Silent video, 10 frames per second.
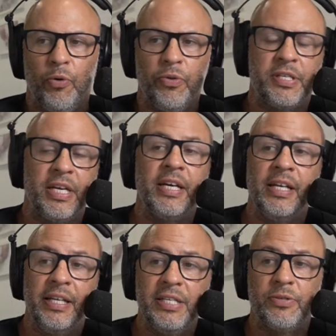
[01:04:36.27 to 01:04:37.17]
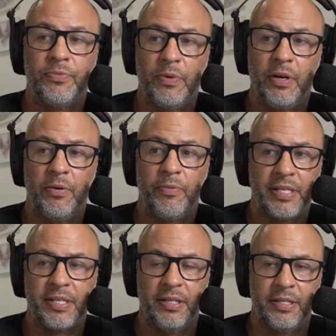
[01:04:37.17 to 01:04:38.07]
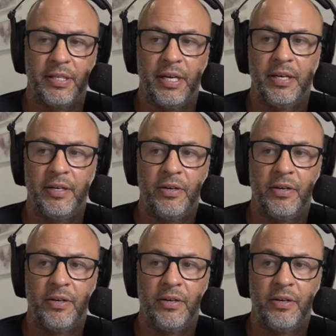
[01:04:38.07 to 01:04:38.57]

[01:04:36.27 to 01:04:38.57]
or the Senegalese wrestlers and that,